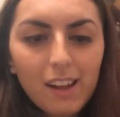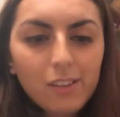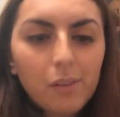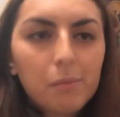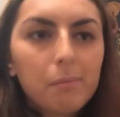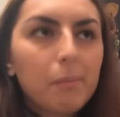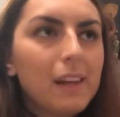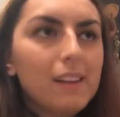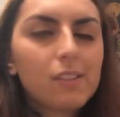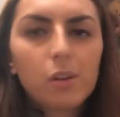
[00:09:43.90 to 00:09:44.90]
don't
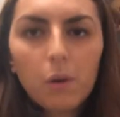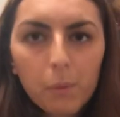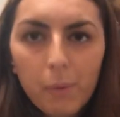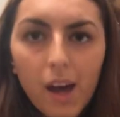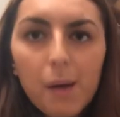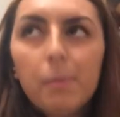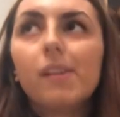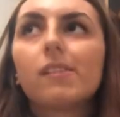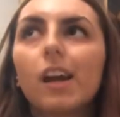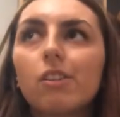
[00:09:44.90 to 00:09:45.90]
mean to do it on
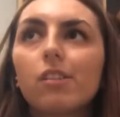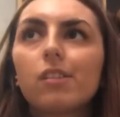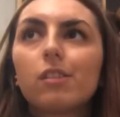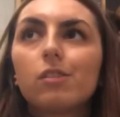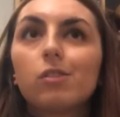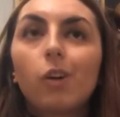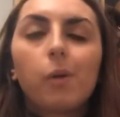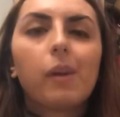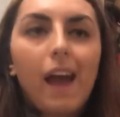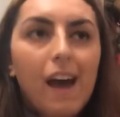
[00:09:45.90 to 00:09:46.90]
purpose. I just
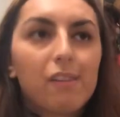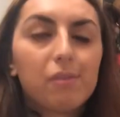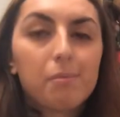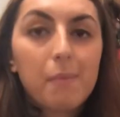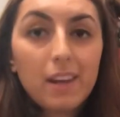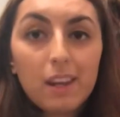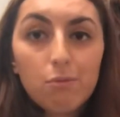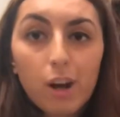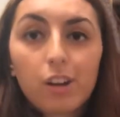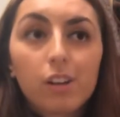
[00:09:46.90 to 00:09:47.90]
don't have many
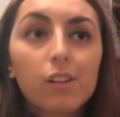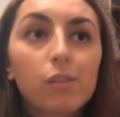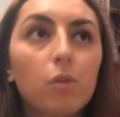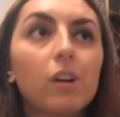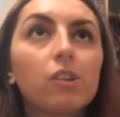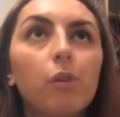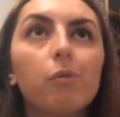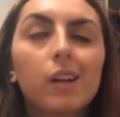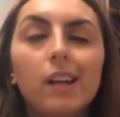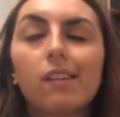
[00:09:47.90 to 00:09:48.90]
records, or I don't
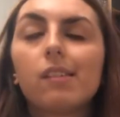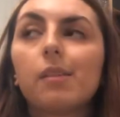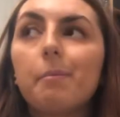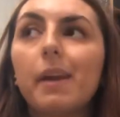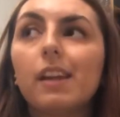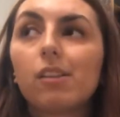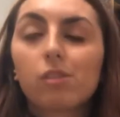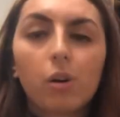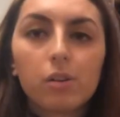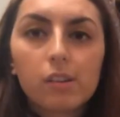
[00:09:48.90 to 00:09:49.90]
really listen to many
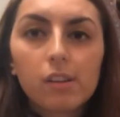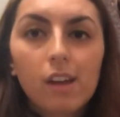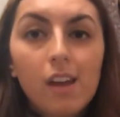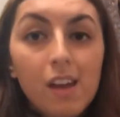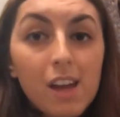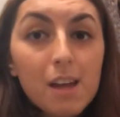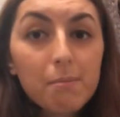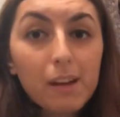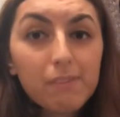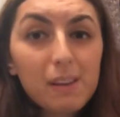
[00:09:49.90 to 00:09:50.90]
songs
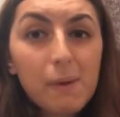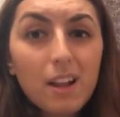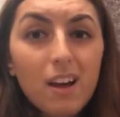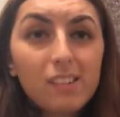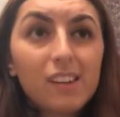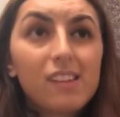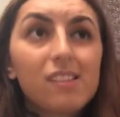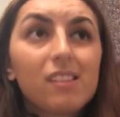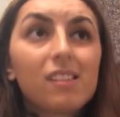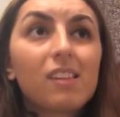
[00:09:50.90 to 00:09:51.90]
by female
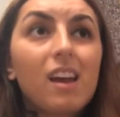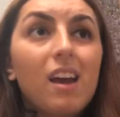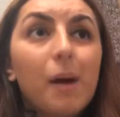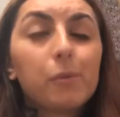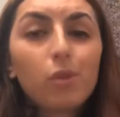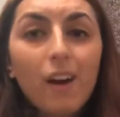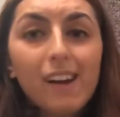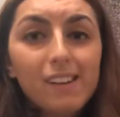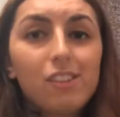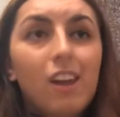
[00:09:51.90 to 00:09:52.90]
artists. I'm
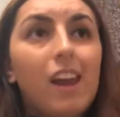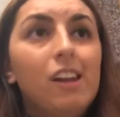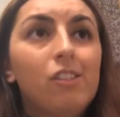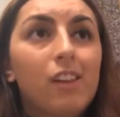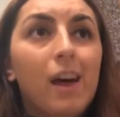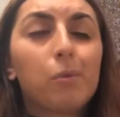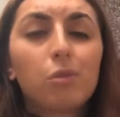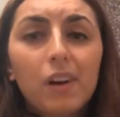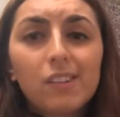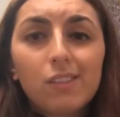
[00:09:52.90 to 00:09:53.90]
trying to change that. I'm
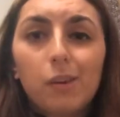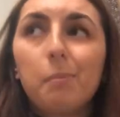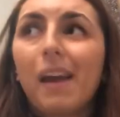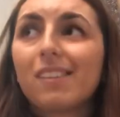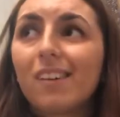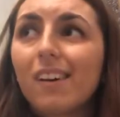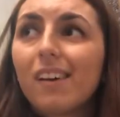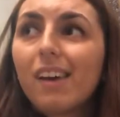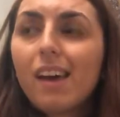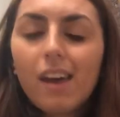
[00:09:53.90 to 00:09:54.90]
trying to do better.
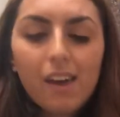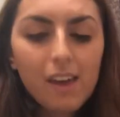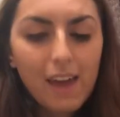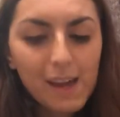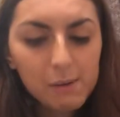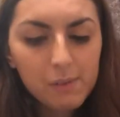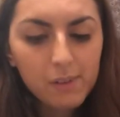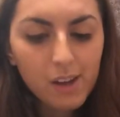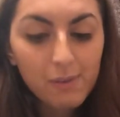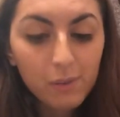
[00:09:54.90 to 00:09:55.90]

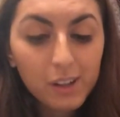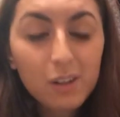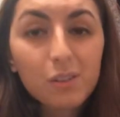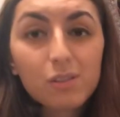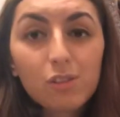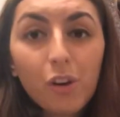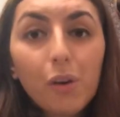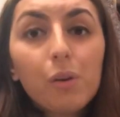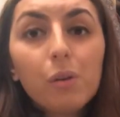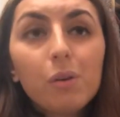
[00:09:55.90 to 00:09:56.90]
However, I've only got
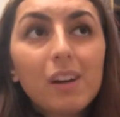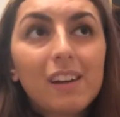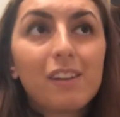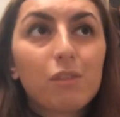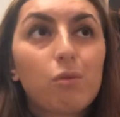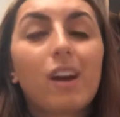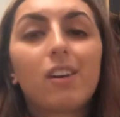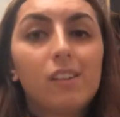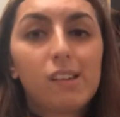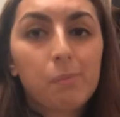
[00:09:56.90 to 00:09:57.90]
2
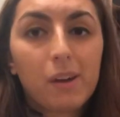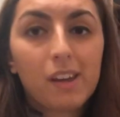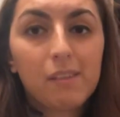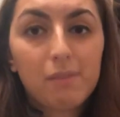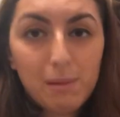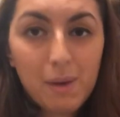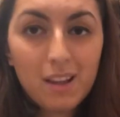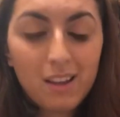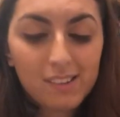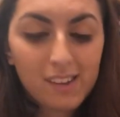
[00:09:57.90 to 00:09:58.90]
records by female
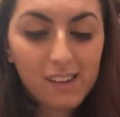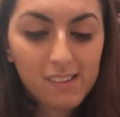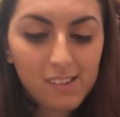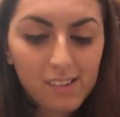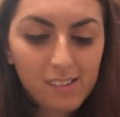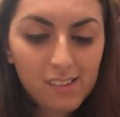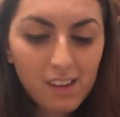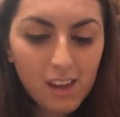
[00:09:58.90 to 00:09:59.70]
artists,